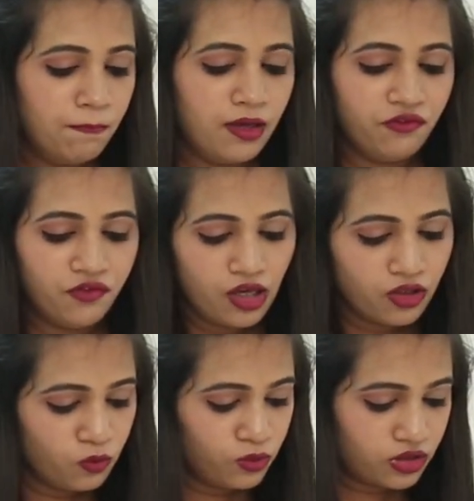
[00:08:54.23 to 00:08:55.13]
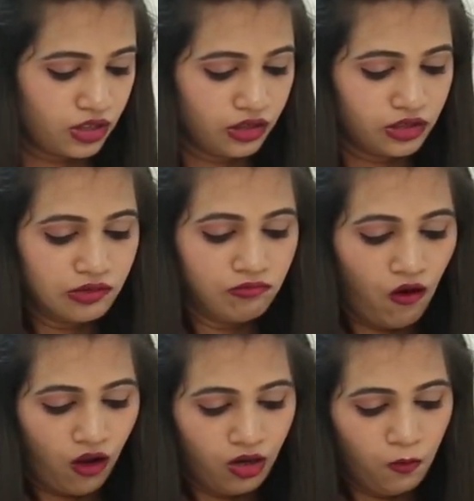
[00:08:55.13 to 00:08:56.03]
But if you are using the
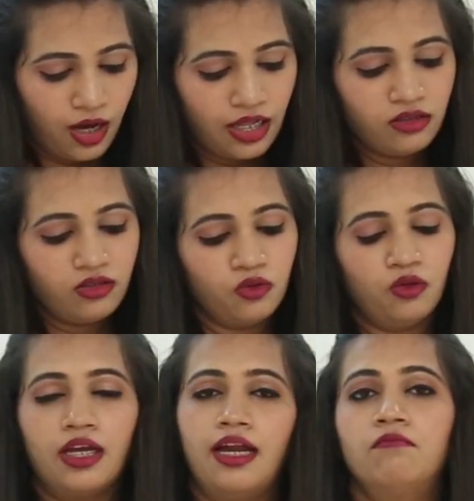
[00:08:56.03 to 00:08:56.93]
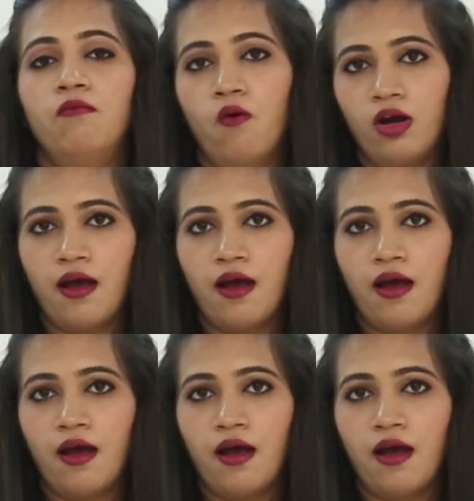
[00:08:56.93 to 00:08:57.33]
smaller ones, you will get more